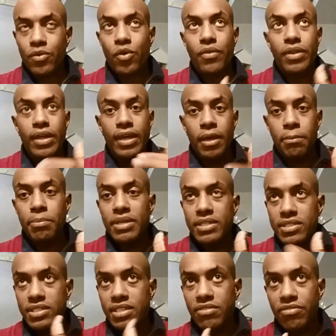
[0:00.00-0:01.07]
or the
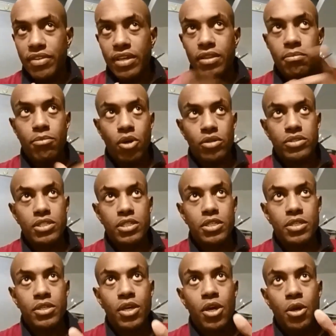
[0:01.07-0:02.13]
MPCV, the
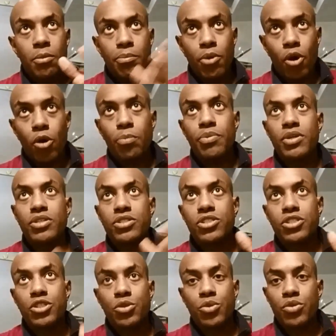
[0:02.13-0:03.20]

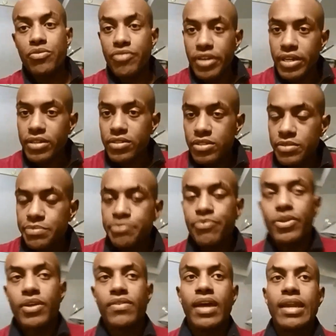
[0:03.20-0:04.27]
multi-purpose crew vehicle
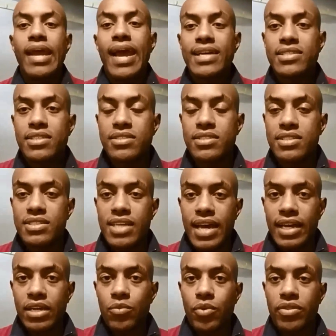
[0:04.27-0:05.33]
that NASA is
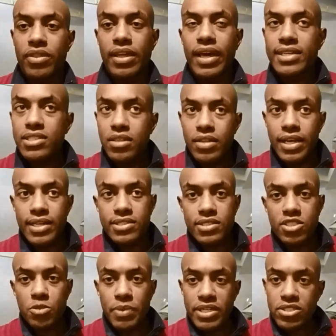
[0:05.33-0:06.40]
designing with the SLS,
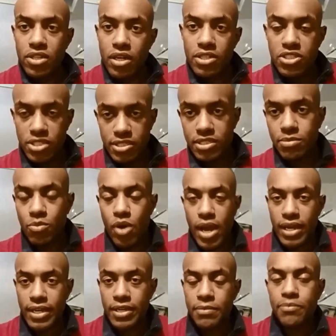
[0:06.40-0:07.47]
the Space Launch System
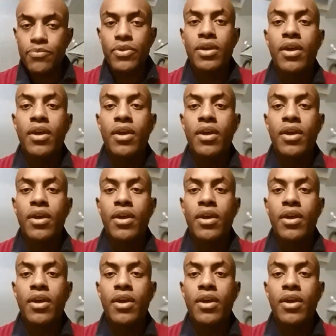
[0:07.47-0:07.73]
rocket,